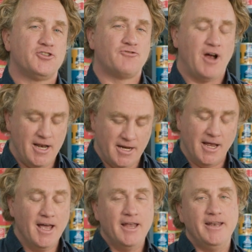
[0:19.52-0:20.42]
Australian.
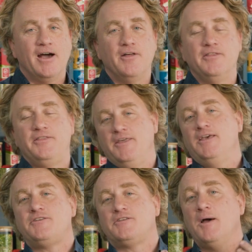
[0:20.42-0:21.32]
Now,
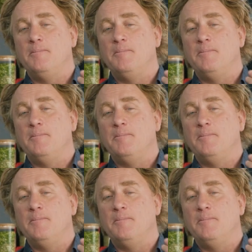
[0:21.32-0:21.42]
this